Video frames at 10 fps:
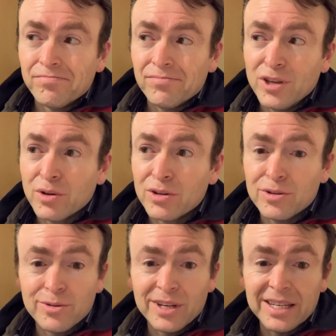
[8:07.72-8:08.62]
You can
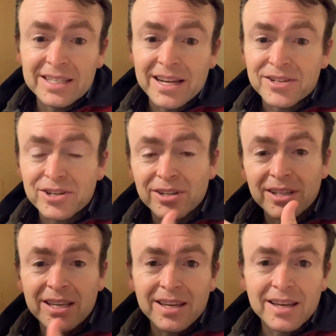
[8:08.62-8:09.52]
do it
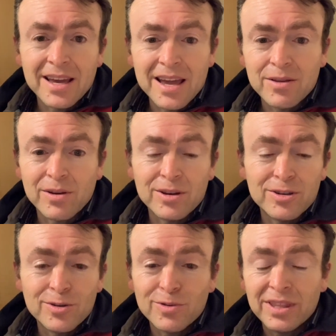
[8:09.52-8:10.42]
intentionally, and you can
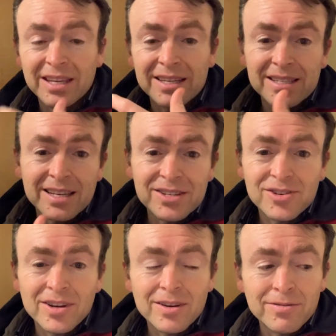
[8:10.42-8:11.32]
do it with the
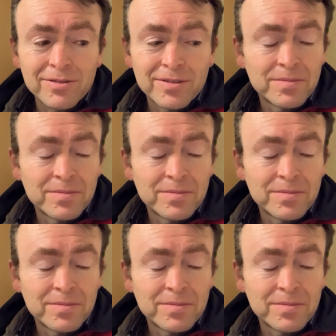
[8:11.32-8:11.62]
intention of